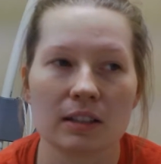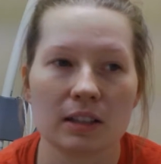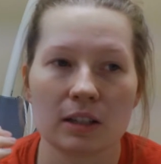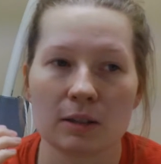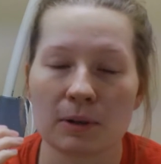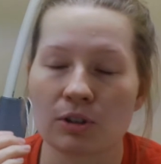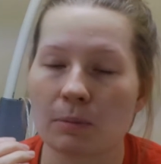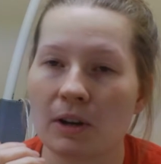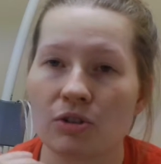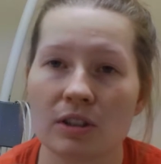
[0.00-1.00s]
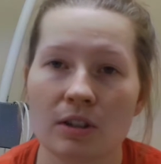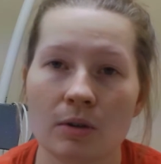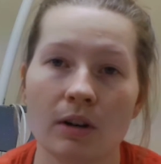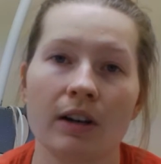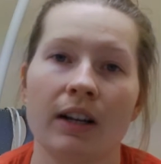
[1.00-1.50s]
especially patients who
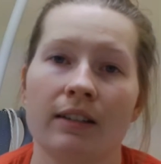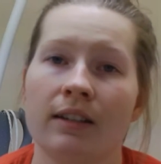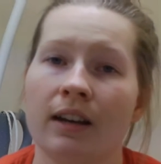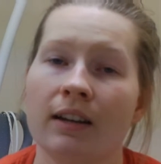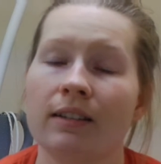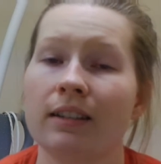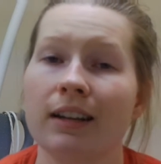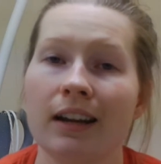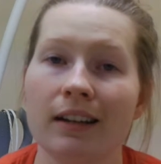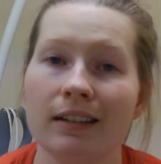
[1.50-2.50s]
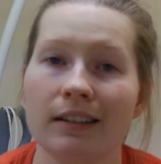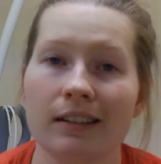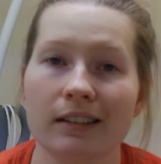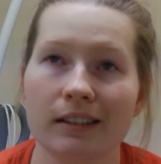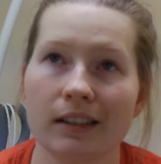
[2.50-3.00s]
are anesthetized in
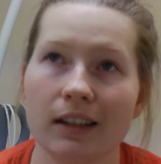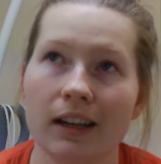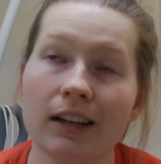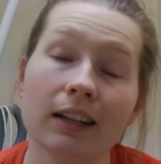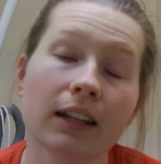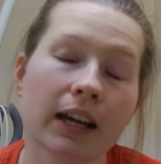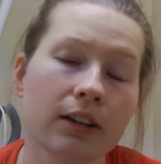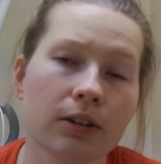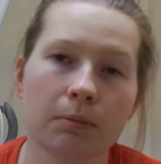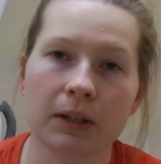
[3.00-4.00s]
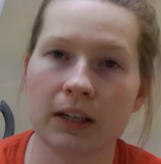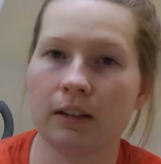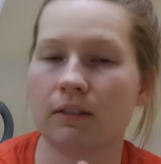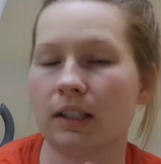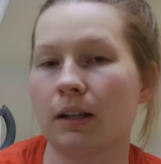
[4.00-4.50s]
any lighter plane
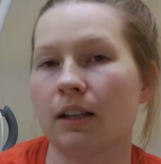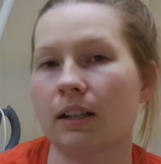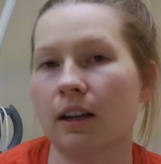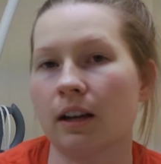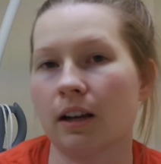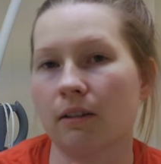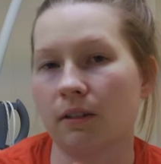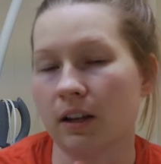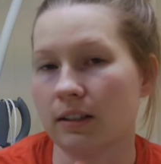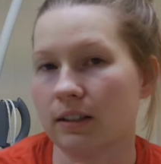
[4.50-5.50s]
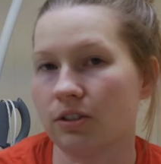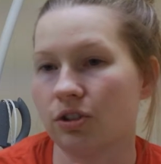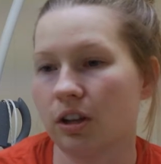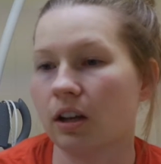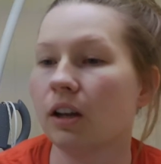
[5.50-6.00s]
of
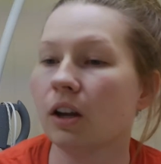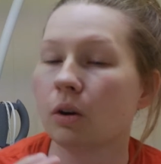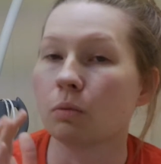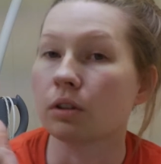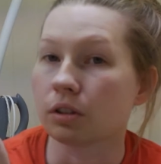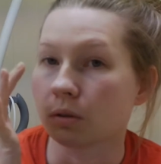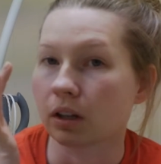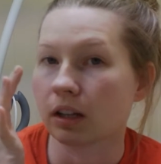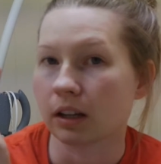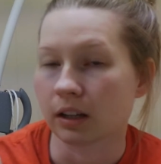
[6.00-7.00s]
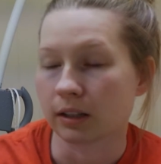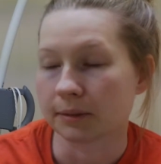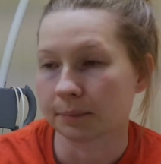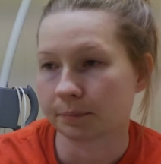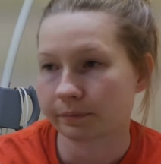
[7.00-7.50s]
anesthesia will do it.
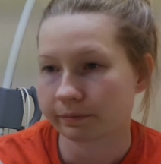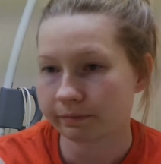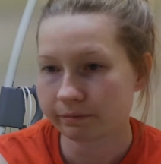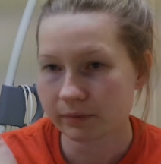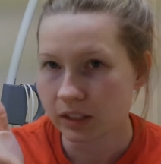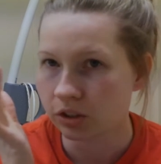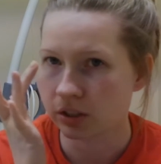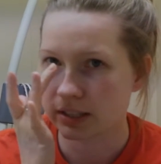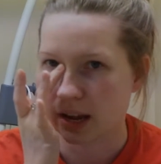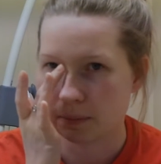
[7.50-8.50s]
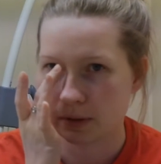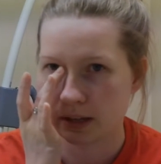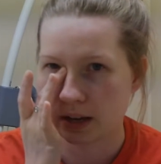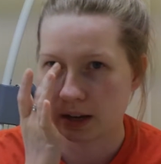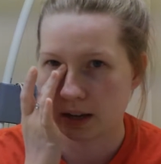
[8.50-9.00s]
just tap on the
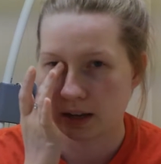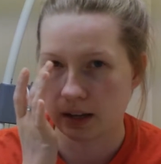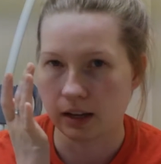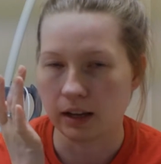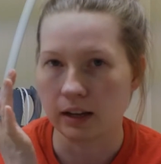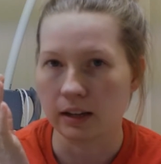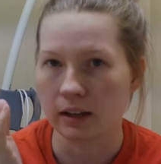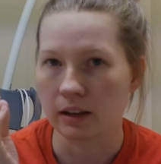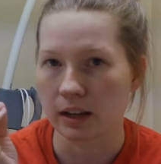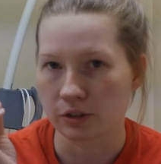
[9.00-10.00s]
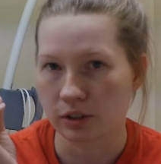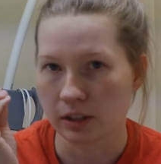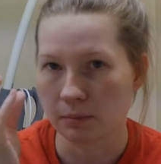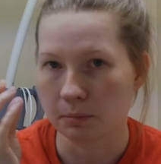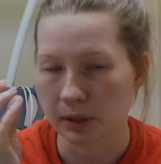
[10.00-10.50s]
eye and it'll actually
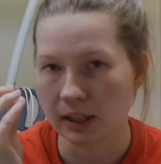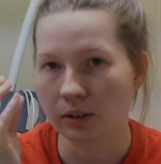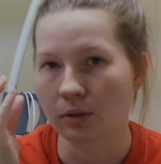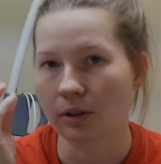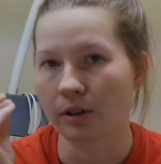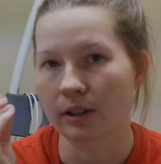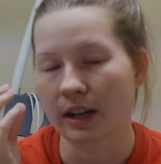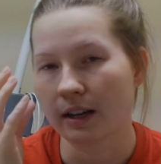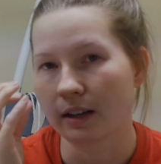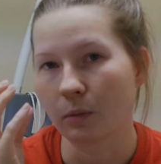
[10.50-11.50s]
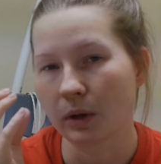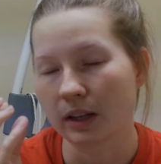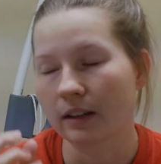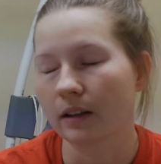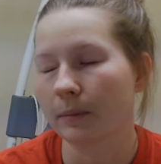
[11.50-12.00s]
blink or kind of wink
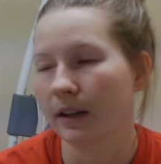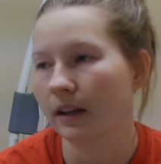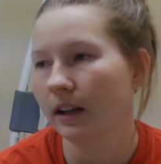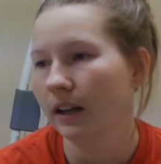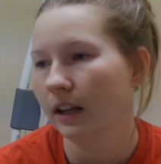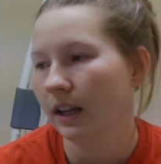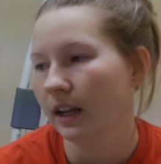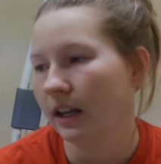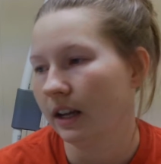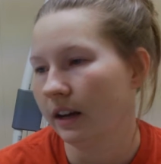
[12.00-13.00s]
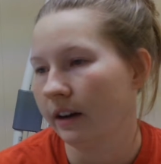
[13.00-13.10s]
a little bit, and